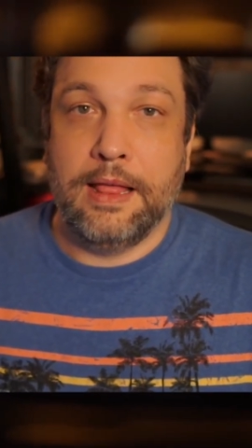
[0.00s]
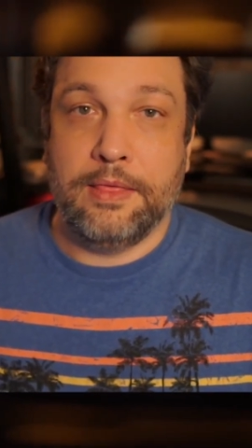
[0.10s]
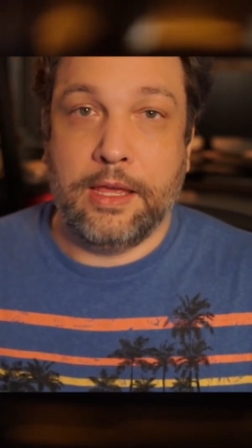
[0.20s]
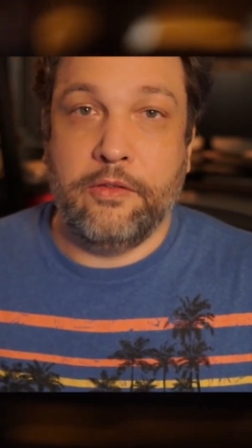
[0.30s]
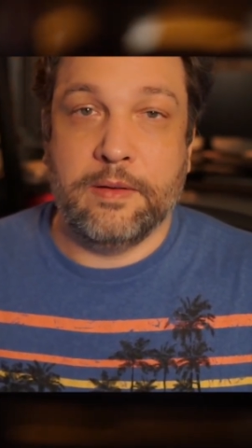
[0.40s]

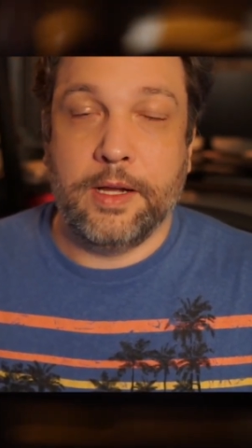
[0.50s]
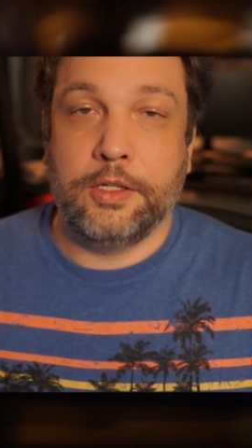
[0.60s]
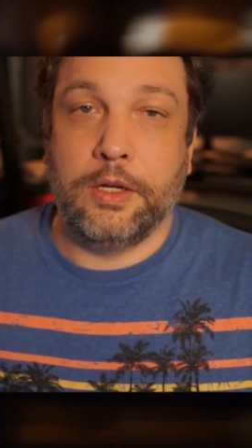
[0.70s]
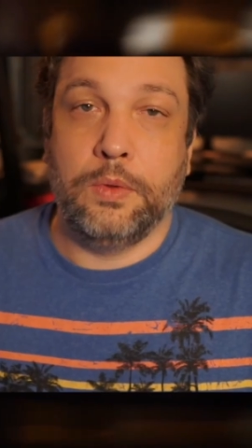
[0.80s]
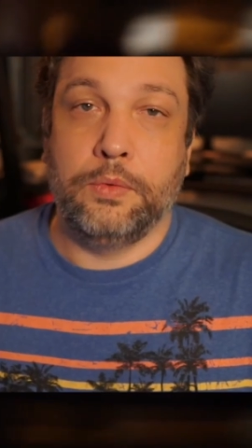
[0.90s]
Thank you very
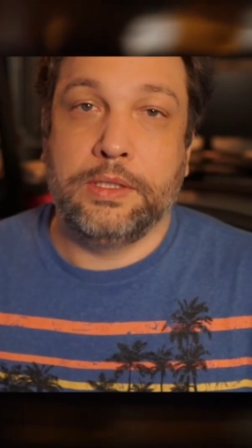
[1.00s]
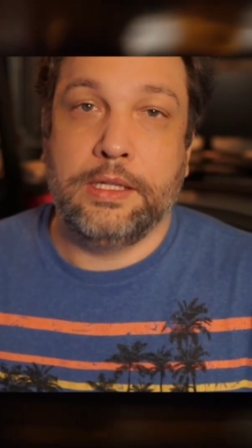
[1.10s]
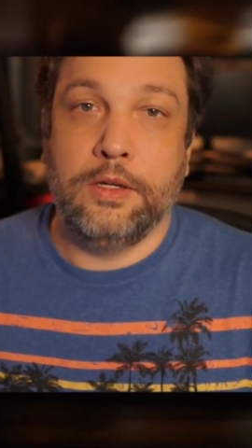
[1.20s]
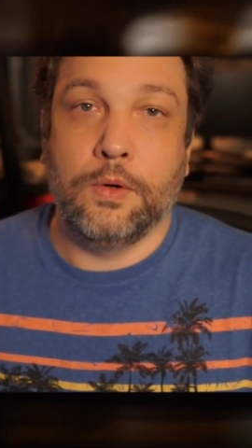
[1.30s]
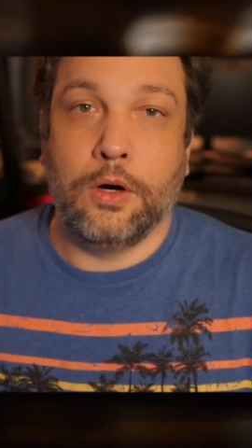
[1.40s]
much, and we will see
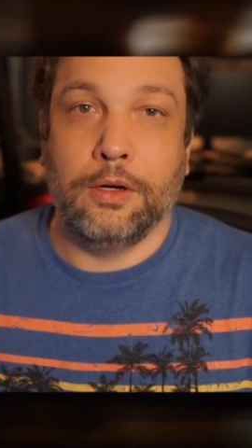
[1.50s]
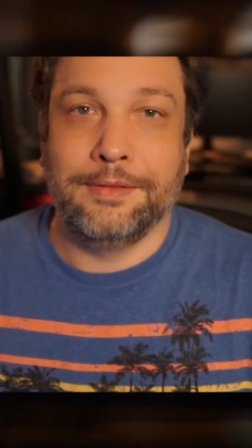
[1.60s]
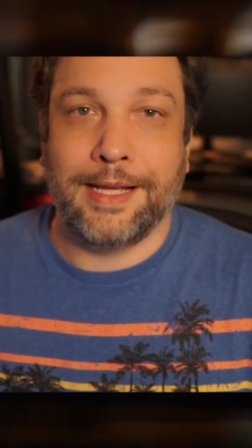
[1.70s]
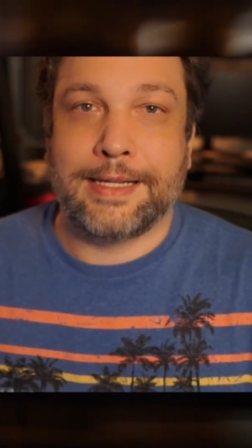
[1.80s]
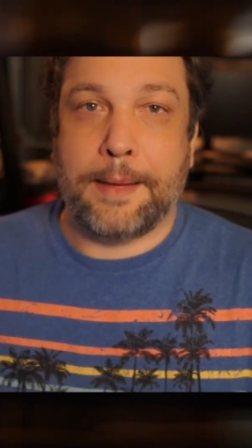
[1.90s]
you all
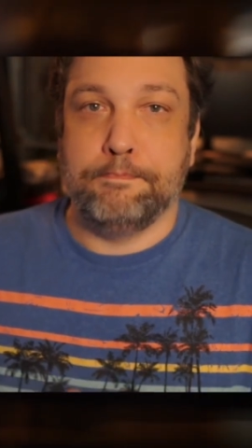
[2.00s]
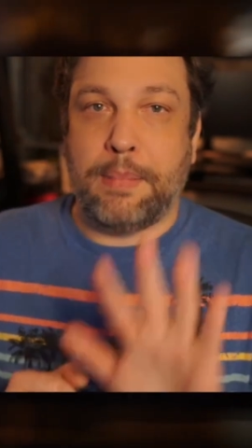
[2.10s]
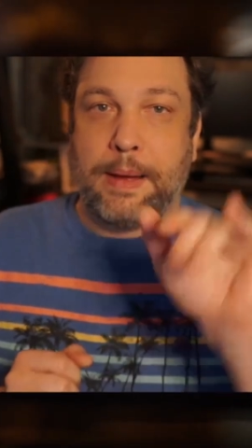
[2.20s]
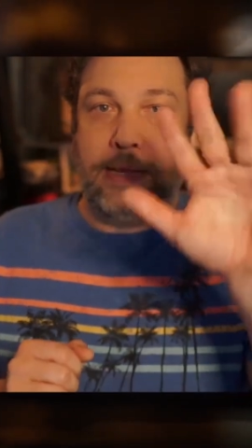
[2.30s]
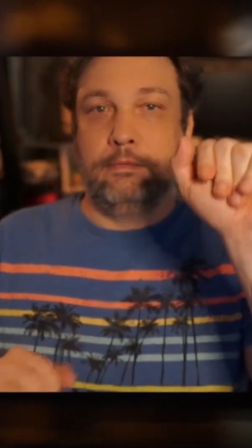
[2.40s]
next time.
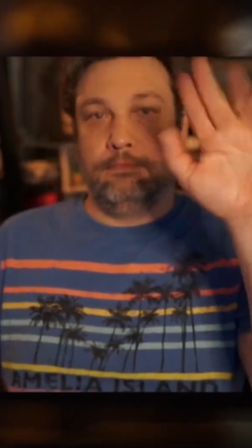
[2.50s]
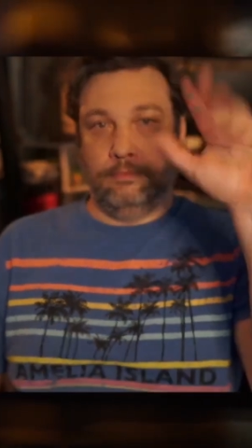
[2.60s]
Bye bye.